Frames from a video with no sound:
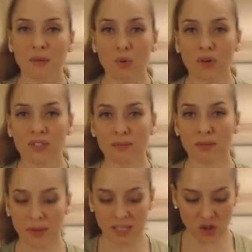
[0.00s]
I boiled
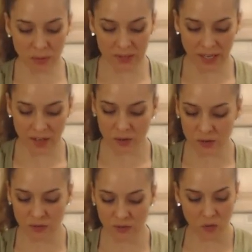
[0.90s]
up some extra
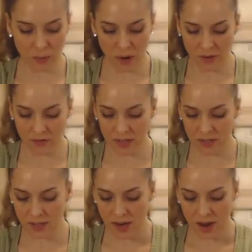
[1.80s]
potatoes for
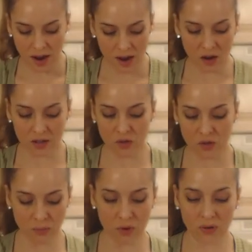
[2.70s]
breakfast, I
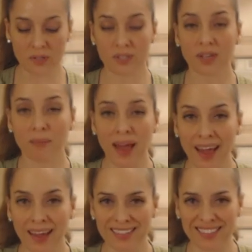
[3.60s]
also boiled some
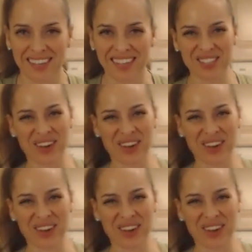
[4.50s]
eggs.